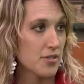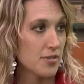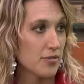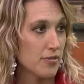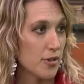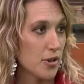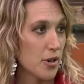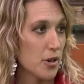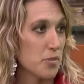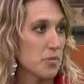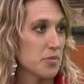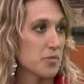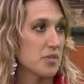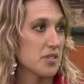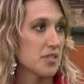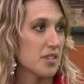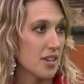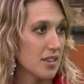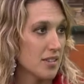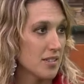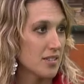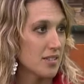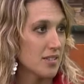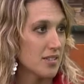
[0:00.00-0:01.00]
Farms
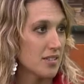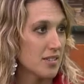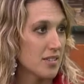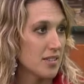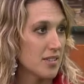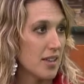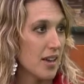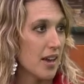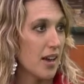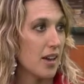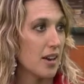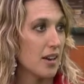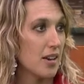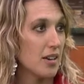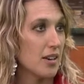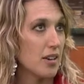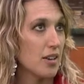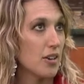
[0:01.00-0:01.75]
says that,